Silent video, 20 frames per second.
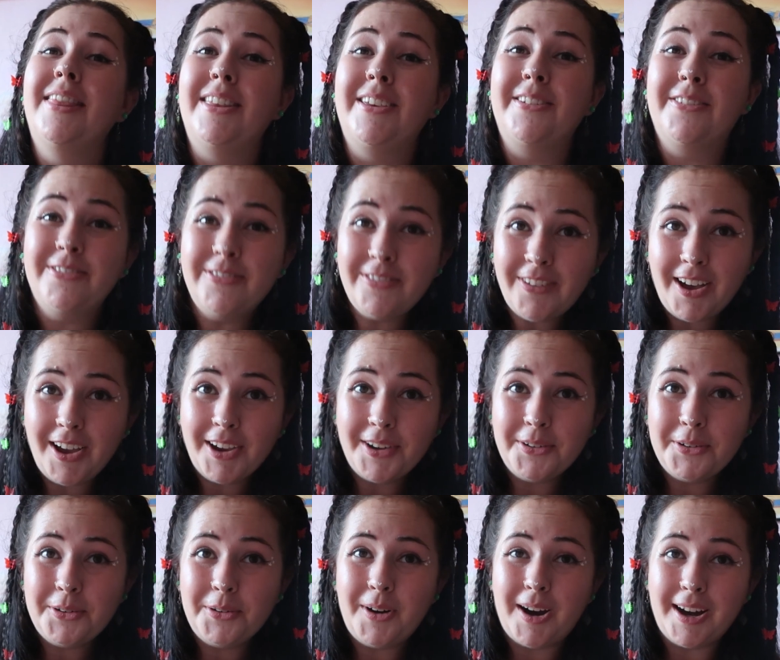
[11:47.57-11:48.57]
The
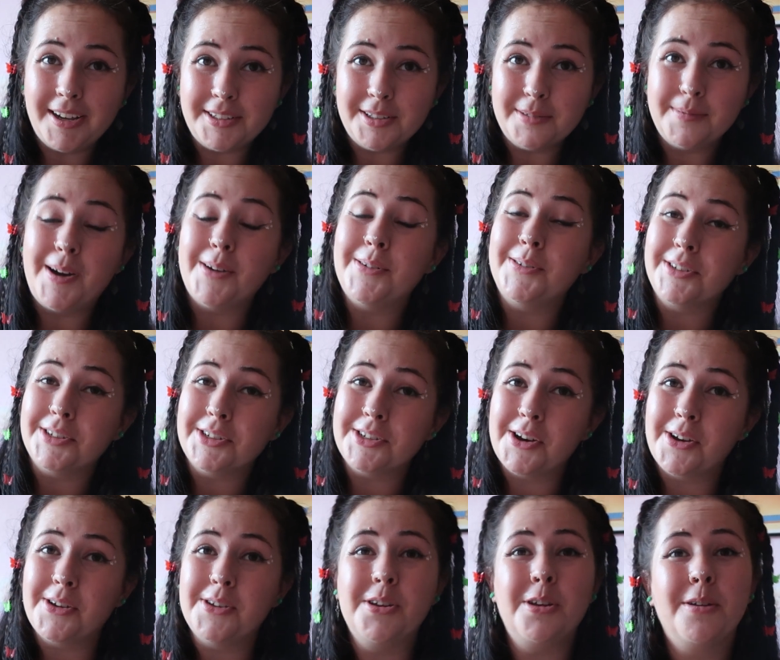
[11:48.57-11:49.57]
final item I want to
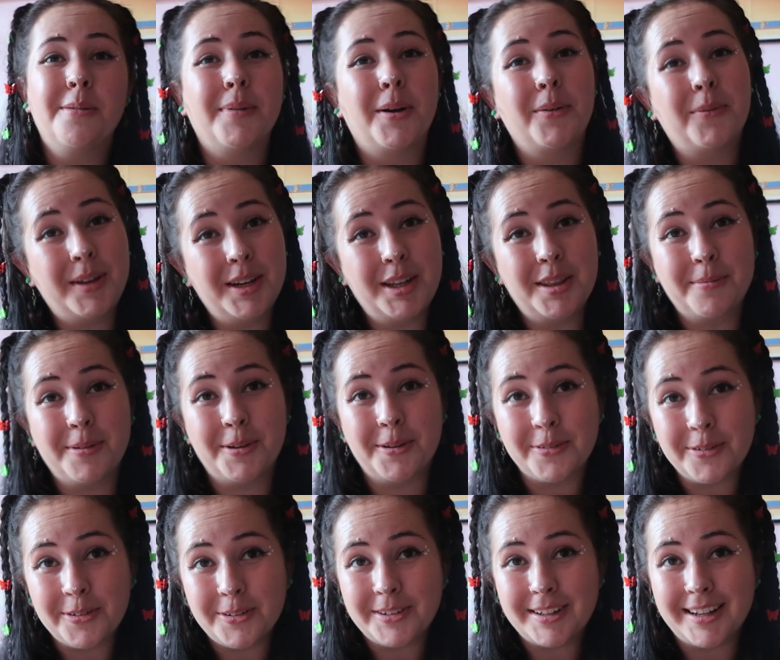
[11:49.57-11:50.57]
show you in my Winnie the Pooh
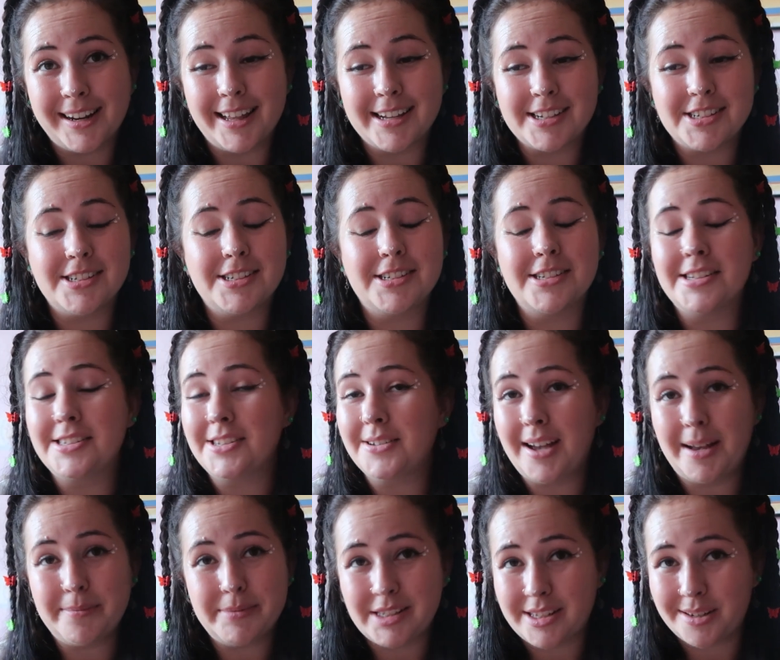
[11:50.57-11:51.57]
fruit collection just so
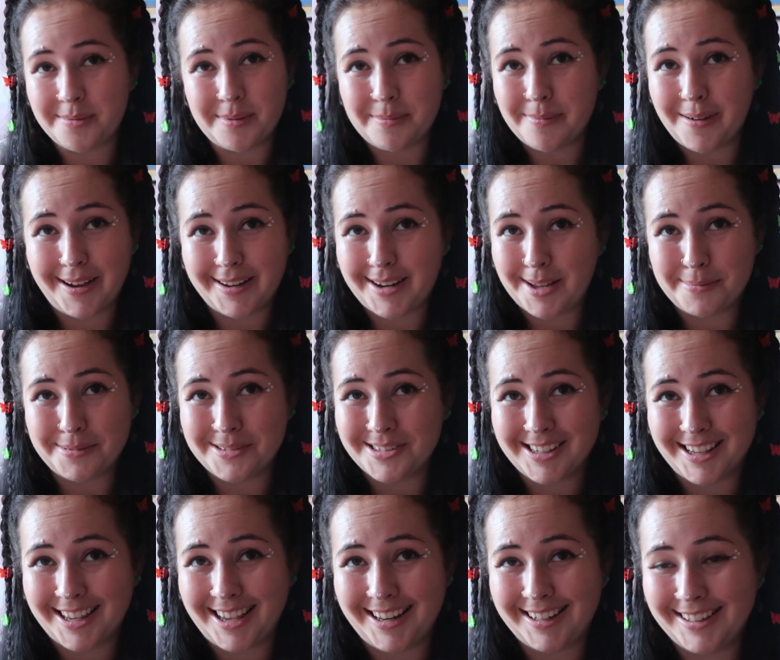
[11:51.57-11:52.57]
happens to be pineapples
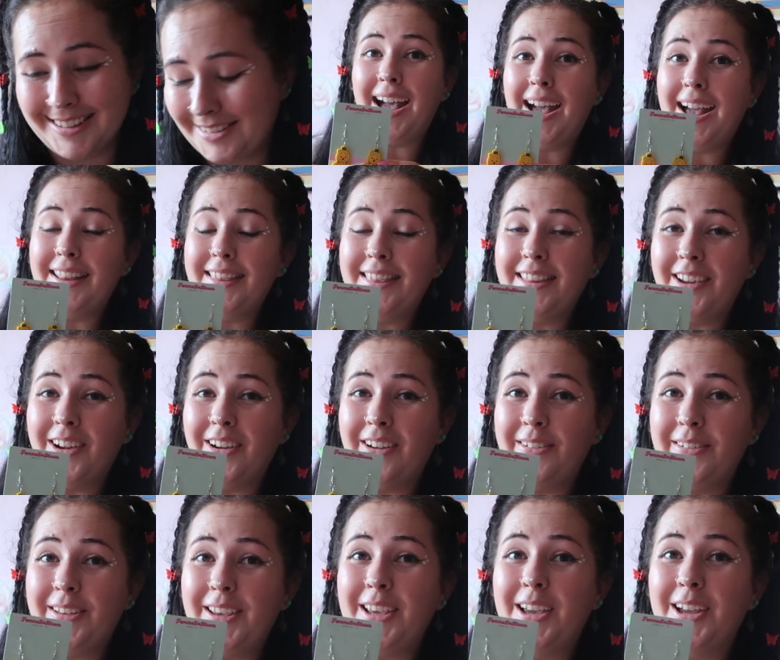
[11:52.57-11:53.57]
again. And the
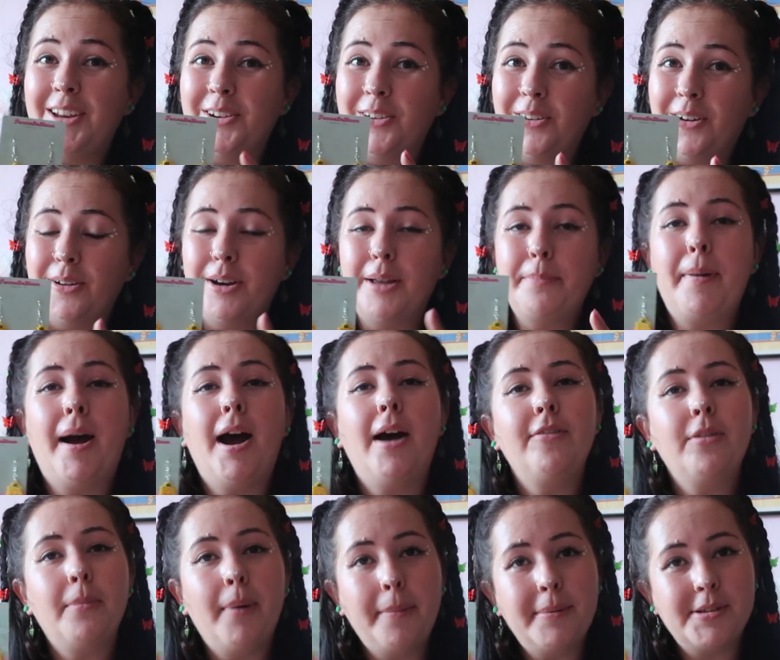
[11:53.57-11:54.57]
only
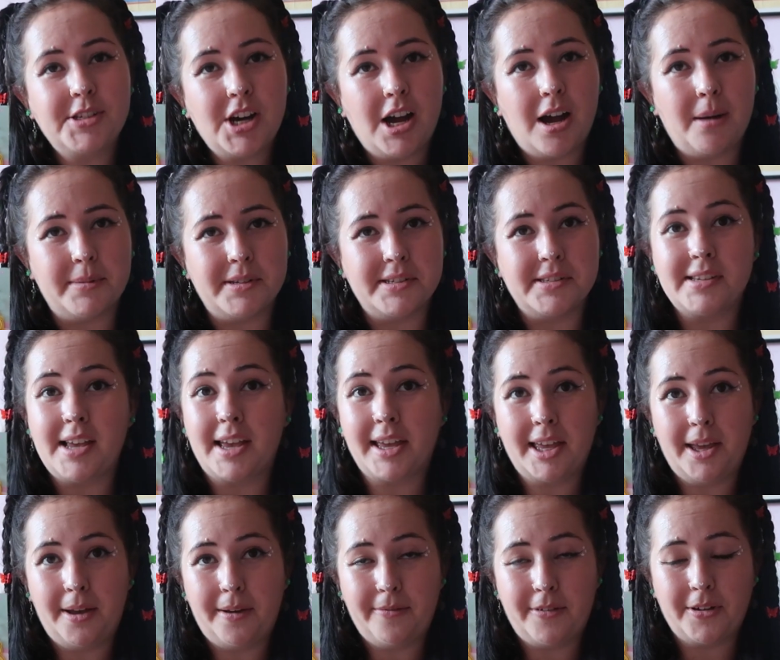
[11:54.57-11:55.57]
apart from my pajamas, I
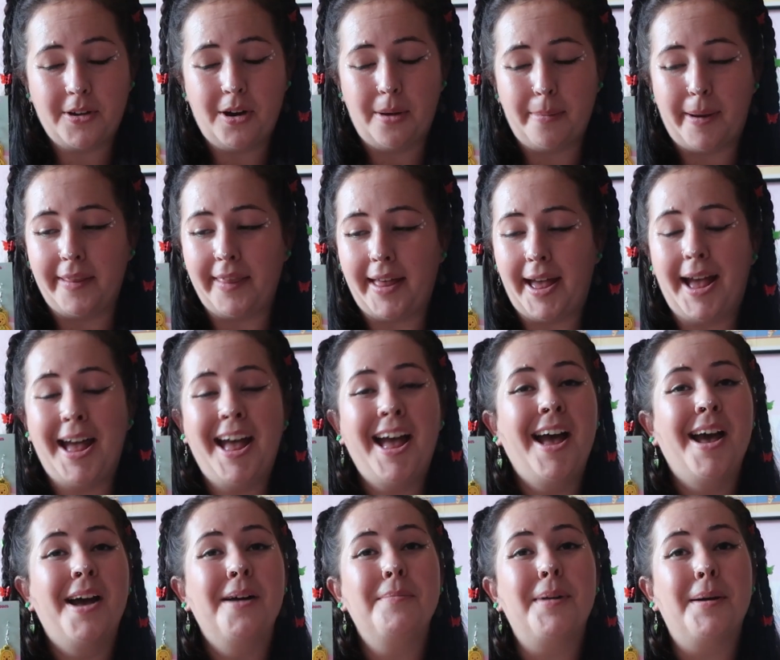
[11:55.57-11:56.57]
forgot about that,
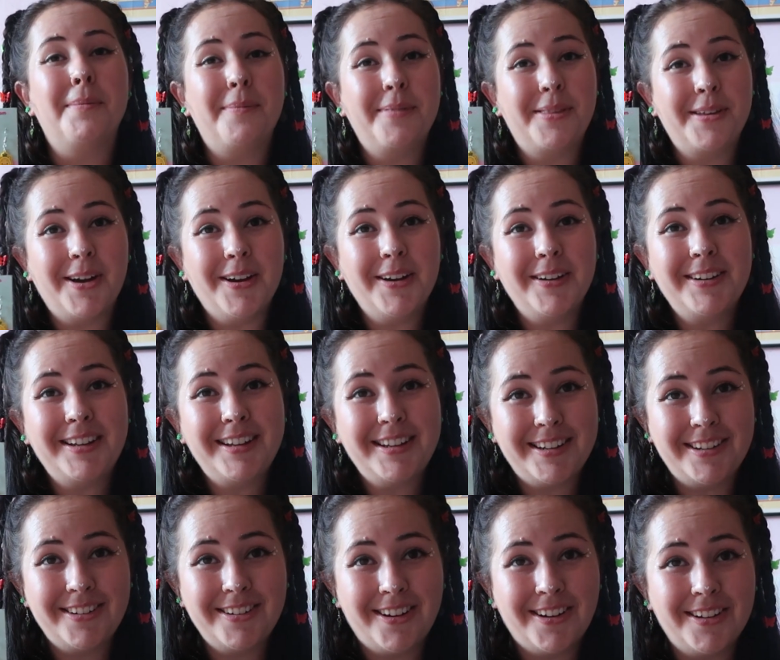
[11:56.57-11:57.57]
but the only
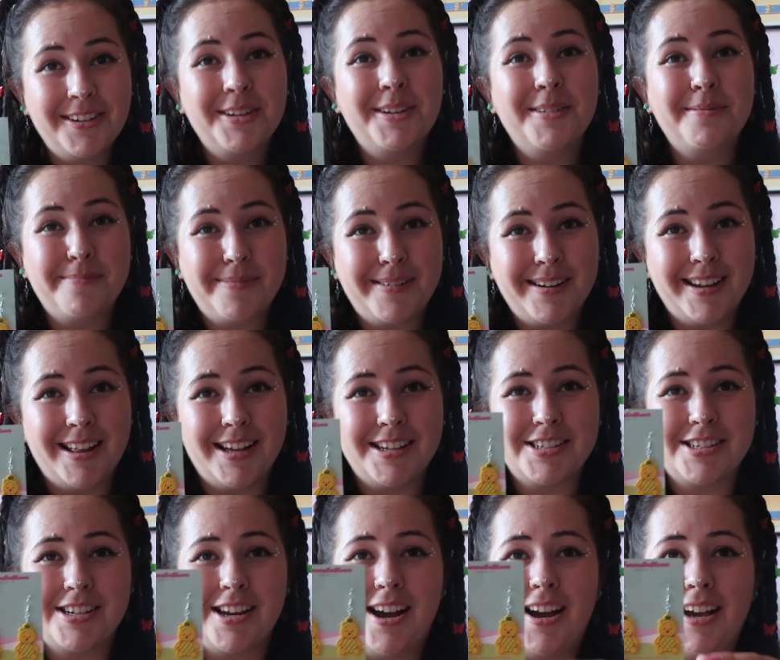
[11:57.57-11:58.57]
non-plush